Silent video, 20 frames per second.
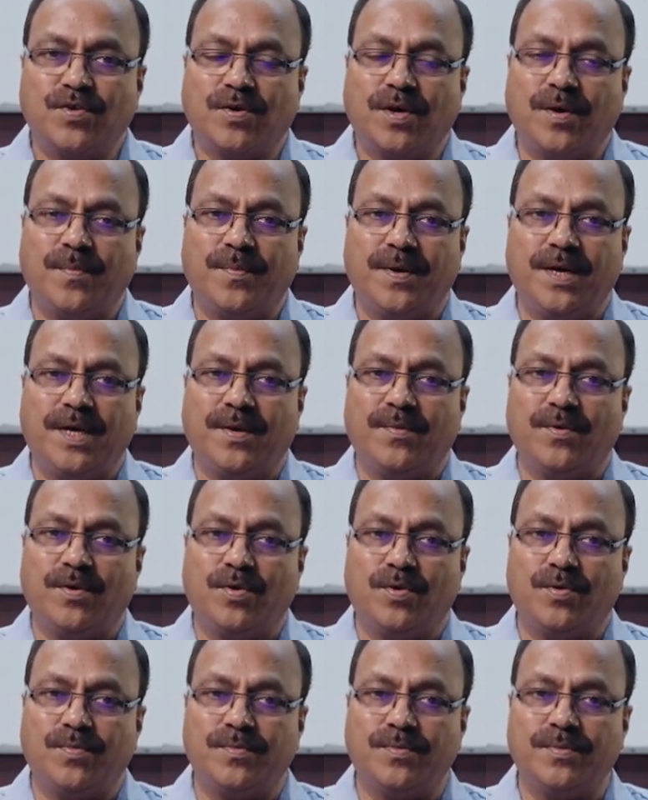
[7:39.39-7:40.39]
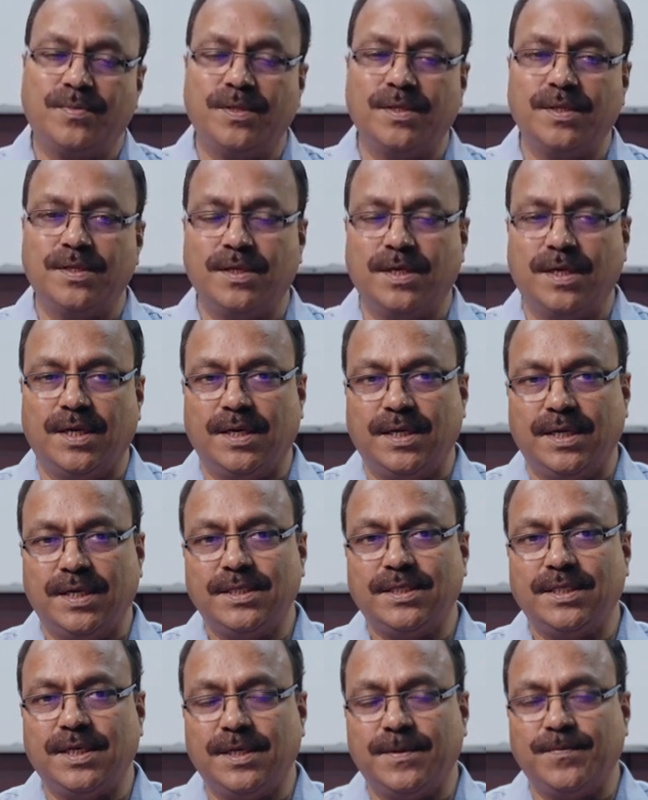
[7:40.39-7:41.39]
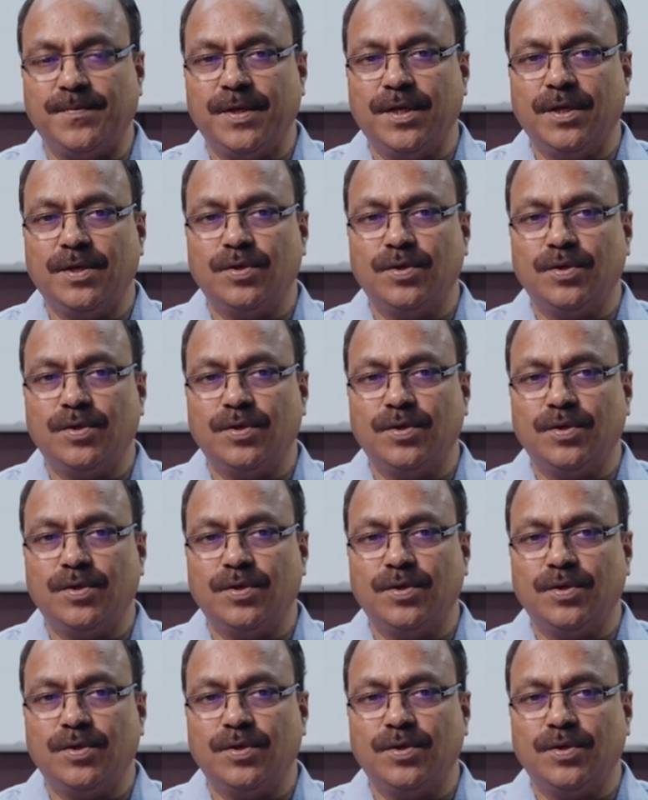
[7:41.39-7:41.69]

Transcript: of comparative law uh, study.